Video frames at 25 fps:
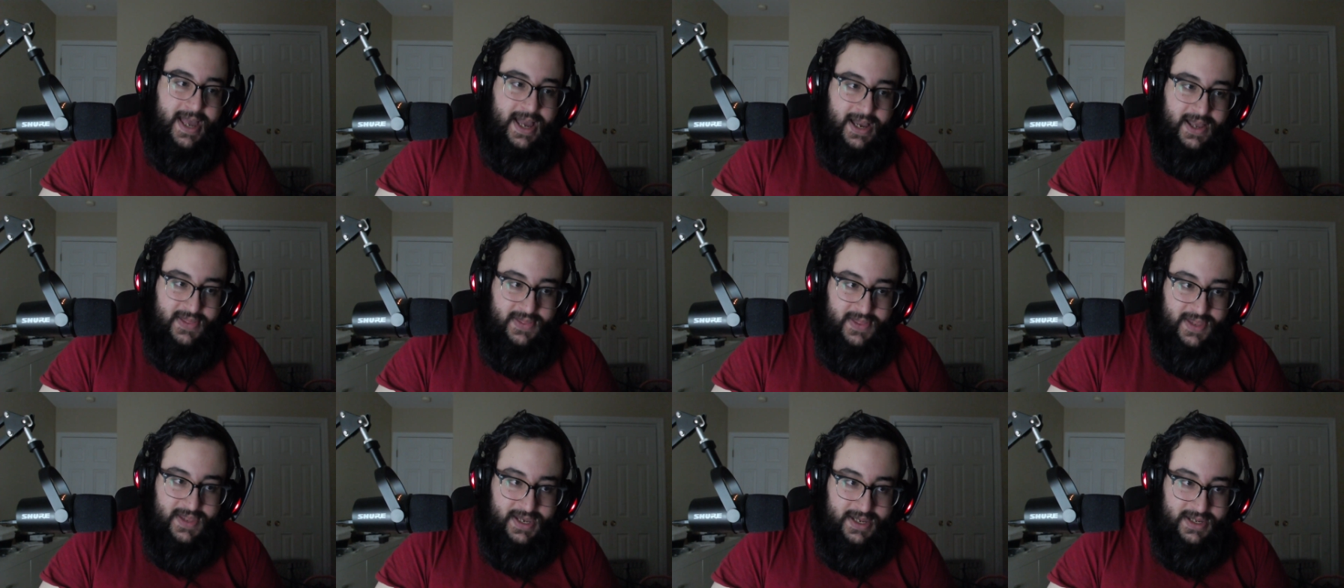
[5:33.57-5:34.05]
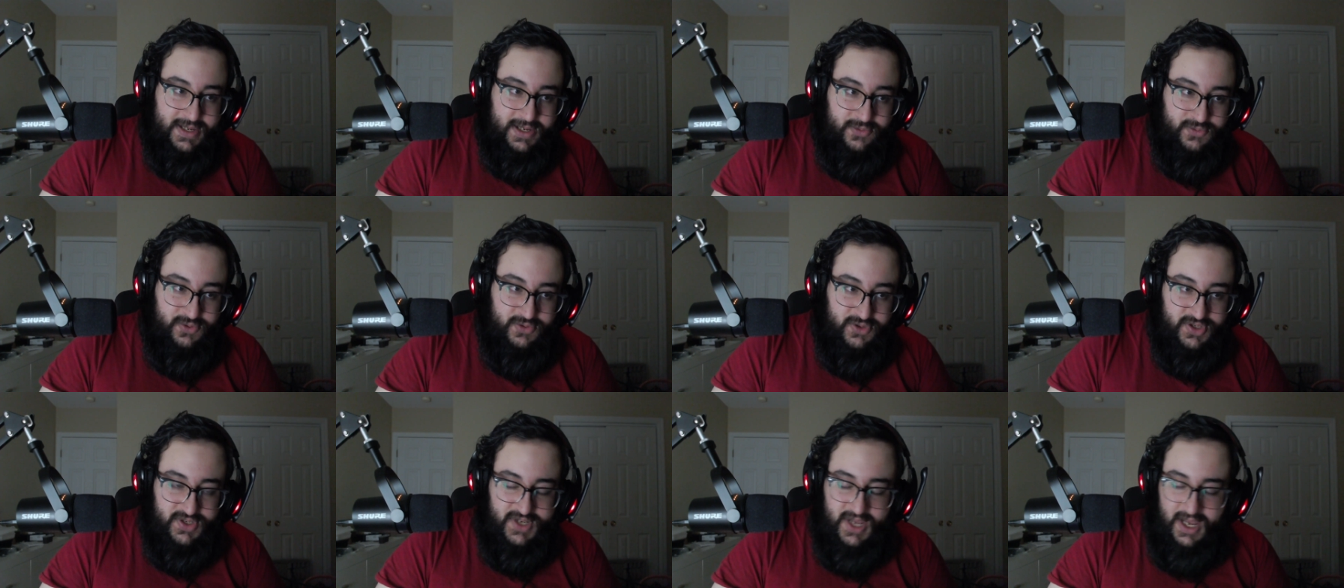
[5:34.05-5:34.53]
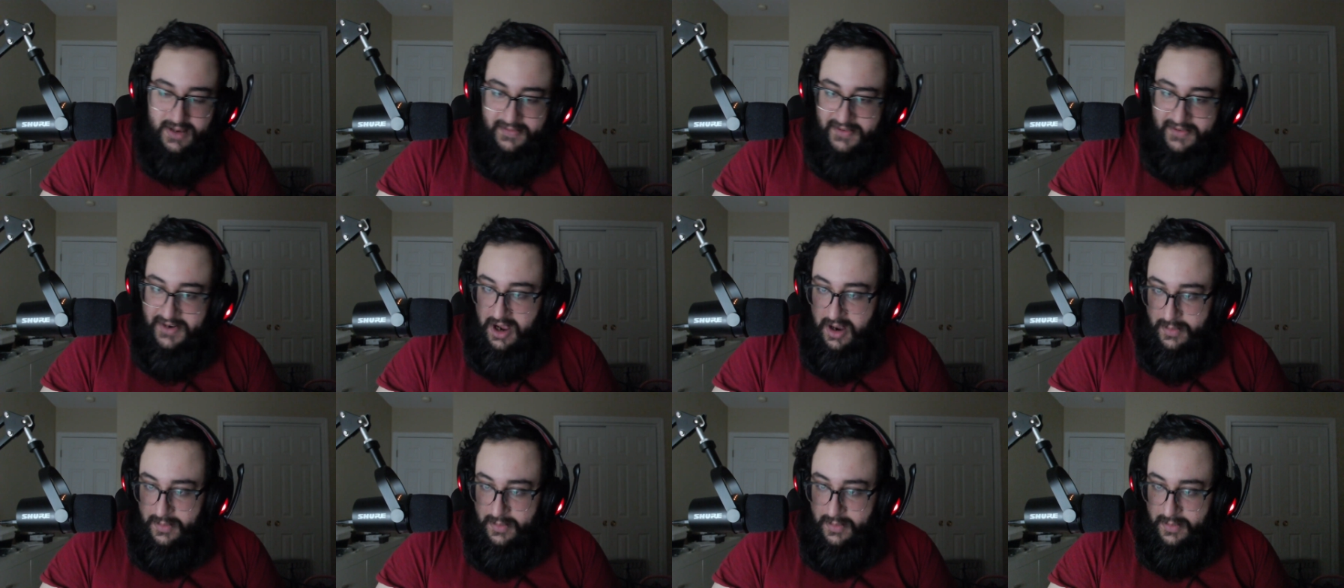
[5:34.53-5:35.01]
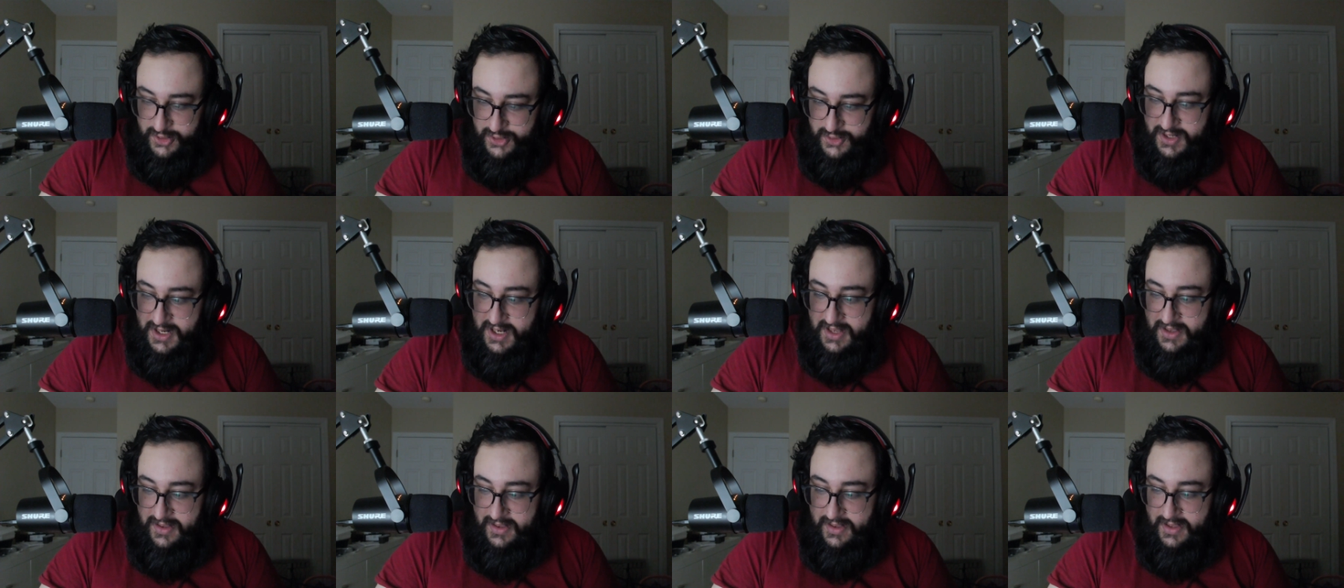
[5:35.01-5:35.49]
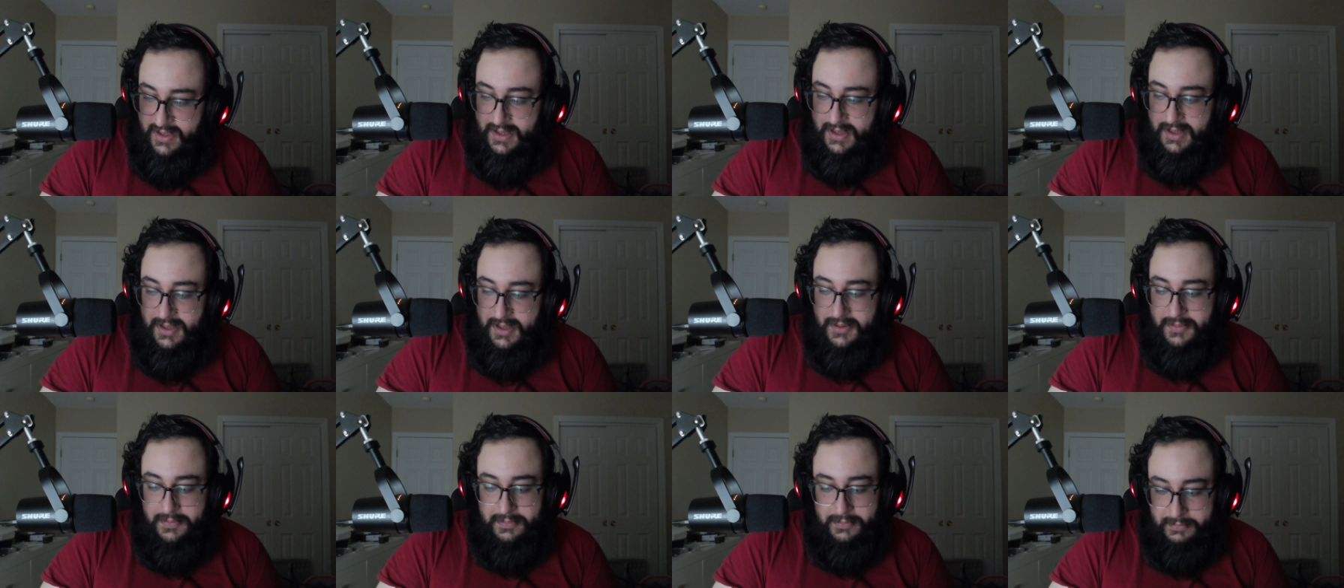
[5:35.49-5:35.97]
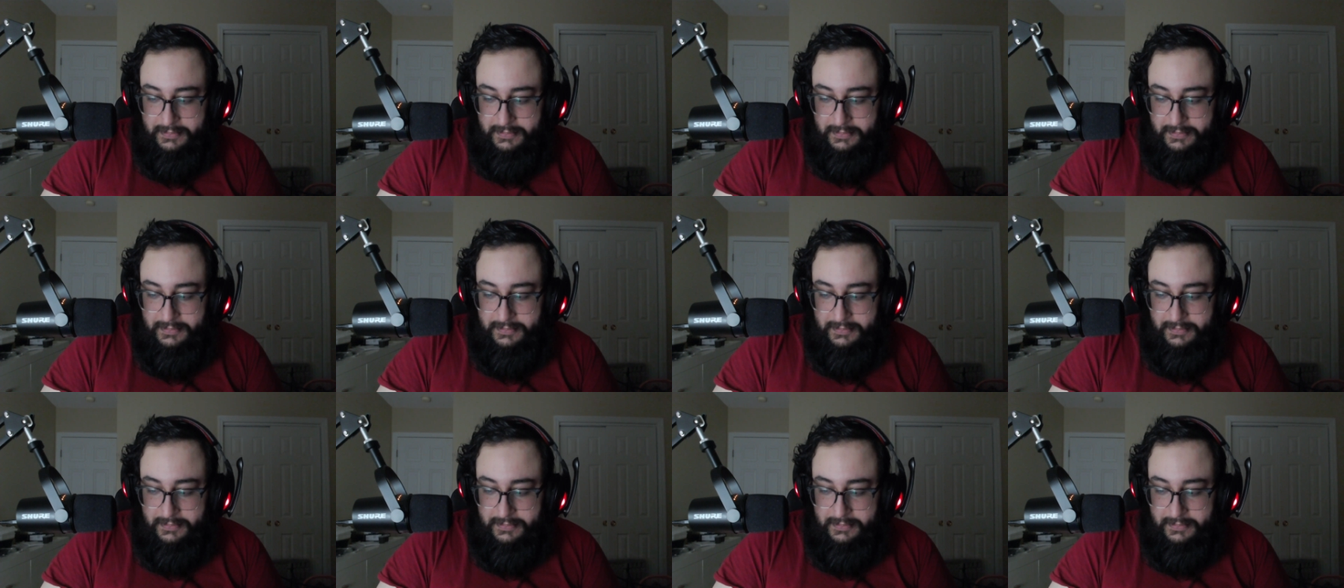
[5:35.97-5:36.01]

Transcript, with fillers: and then it was just kind of an opportunity thing